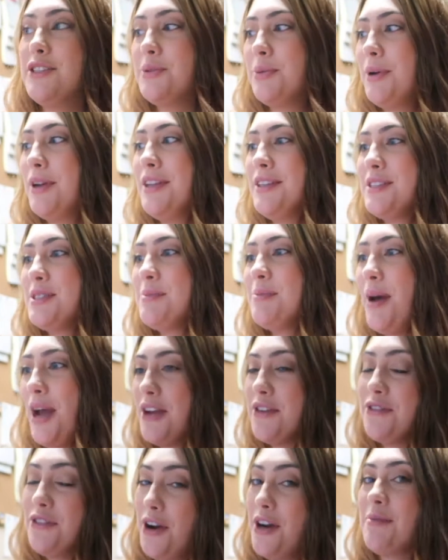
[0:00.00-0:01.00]
this one is
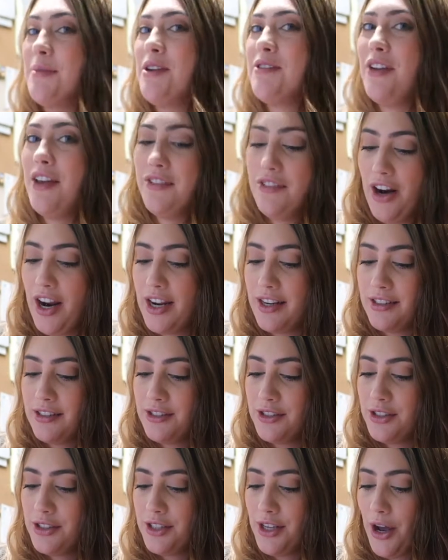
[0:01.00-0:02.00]
by far my favorite.
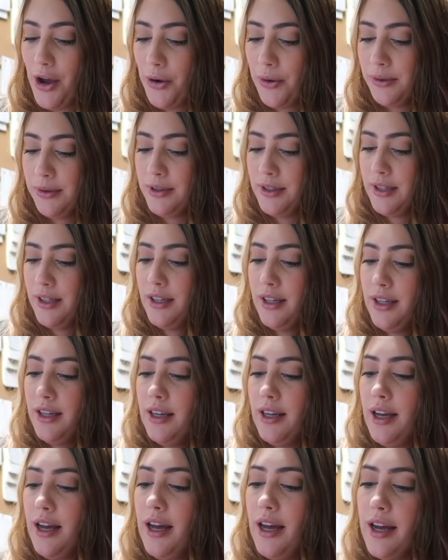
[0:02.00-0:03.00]
So,
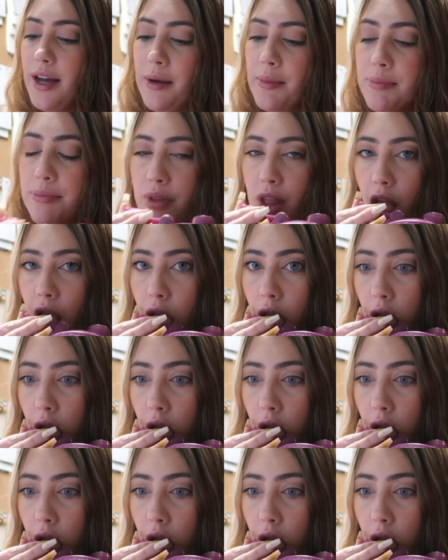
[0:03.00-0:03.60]
um,